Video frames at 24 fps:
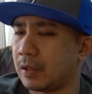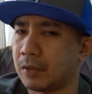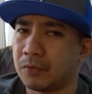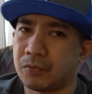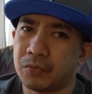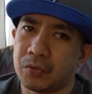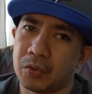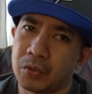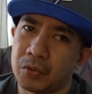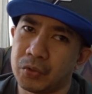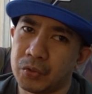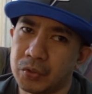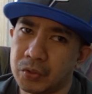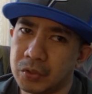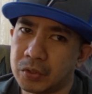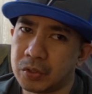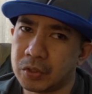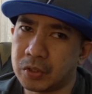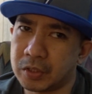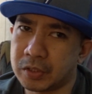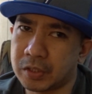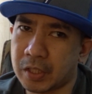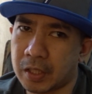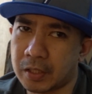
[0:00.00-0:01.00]
If you're new
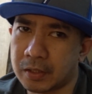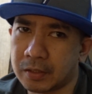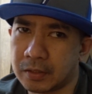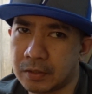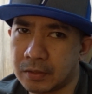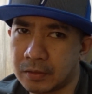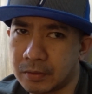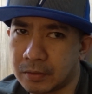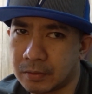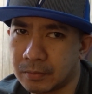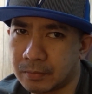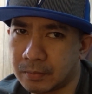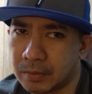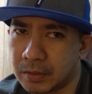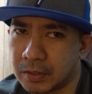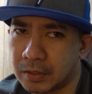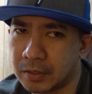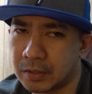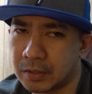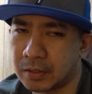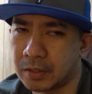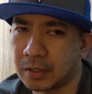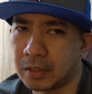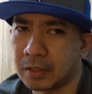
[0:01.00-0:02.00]
to the channel,
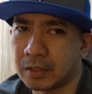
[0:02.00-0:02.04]
please